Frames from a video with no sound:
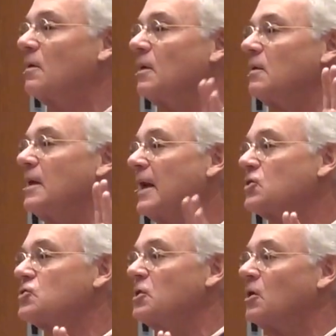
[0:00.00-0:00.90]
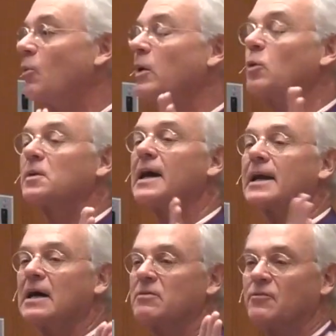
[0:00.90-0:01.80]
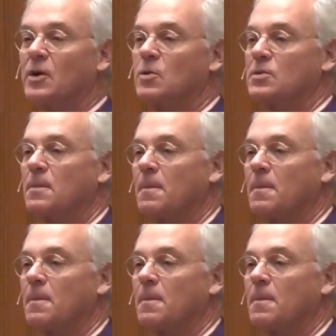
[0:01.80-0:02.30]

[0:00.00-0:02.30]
next year we will not have a vote